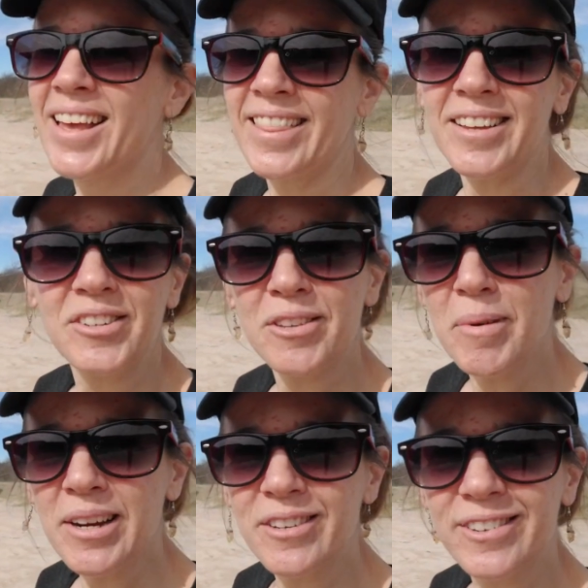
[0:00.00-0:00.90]
that's just
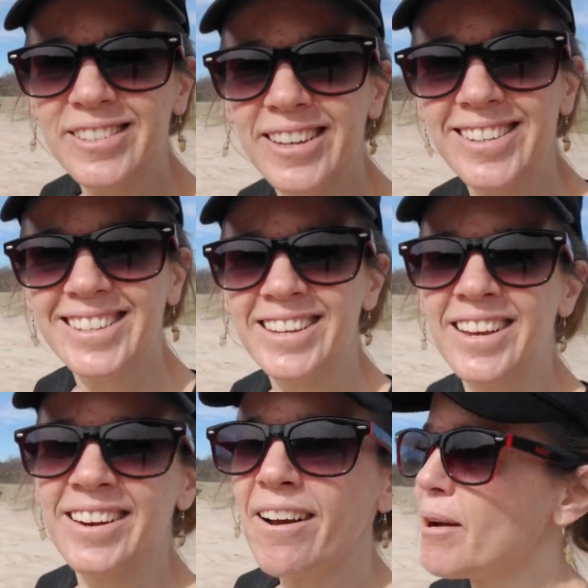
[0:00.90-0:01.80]
my two cents.
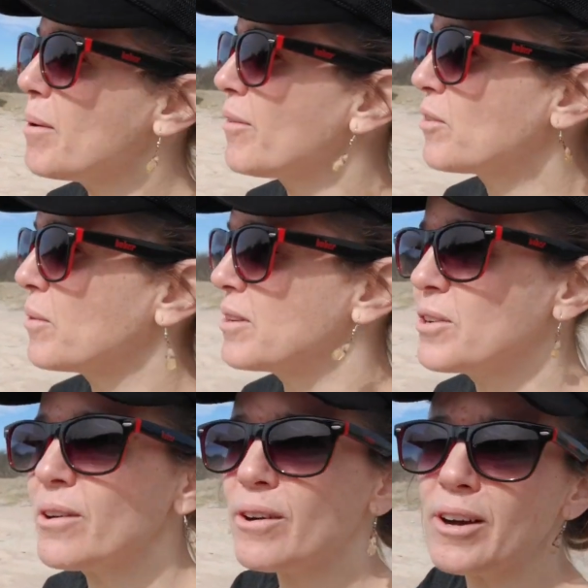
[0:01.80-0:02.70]
Now I'm off to
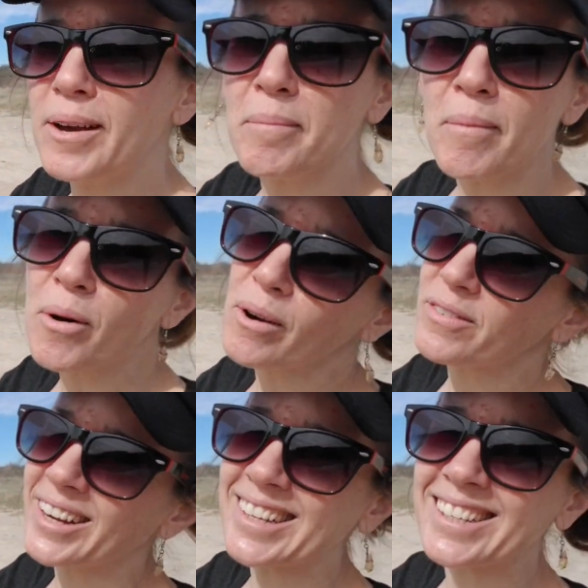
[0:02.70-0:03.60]
enjoy more of
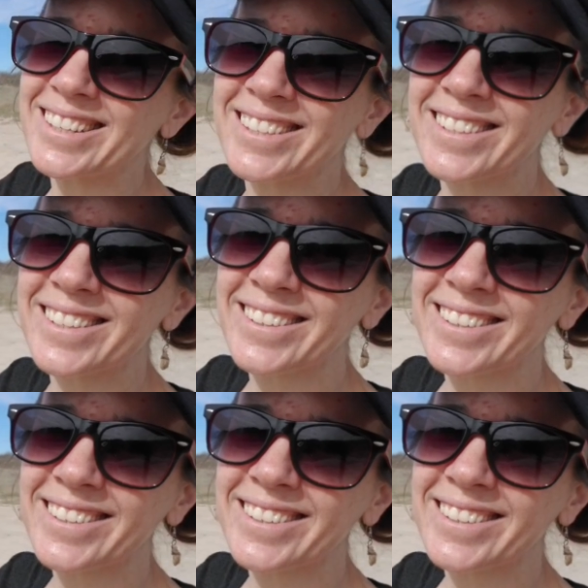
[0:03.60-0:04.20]
Texas.